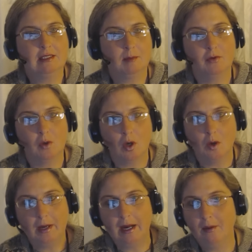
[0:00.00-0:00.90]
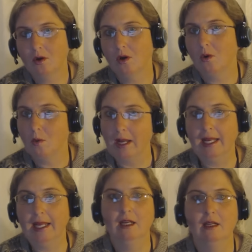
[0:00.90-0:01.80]
some of your power
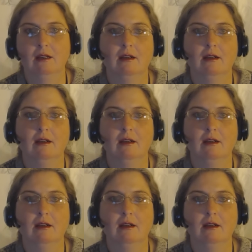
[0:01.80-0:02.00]
away.